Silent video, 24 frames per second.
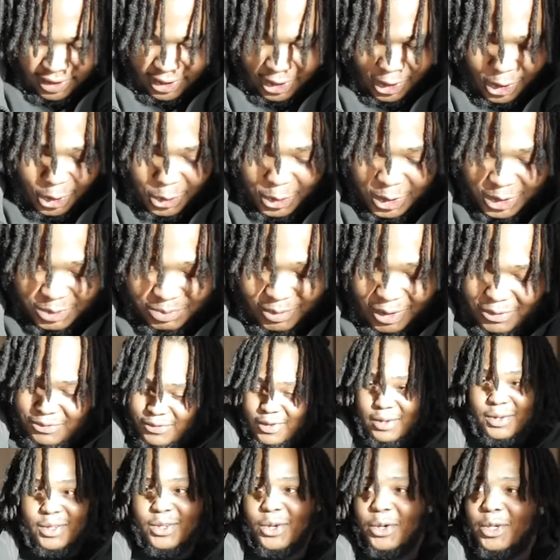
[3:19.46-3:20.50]
always my
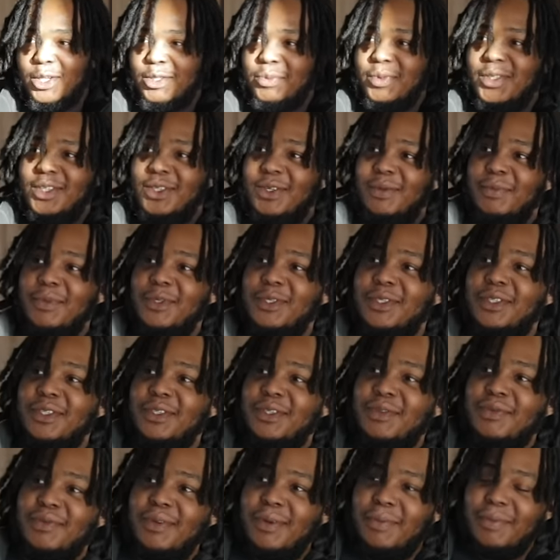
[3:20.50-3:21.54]
family always been into music.
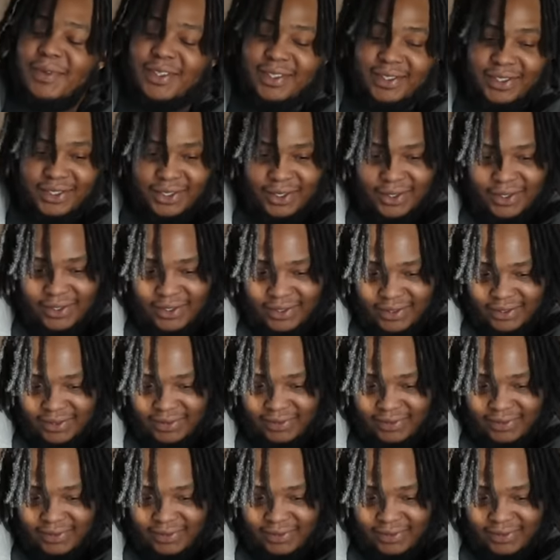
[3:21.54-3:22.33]
You feel me? So. Yeah.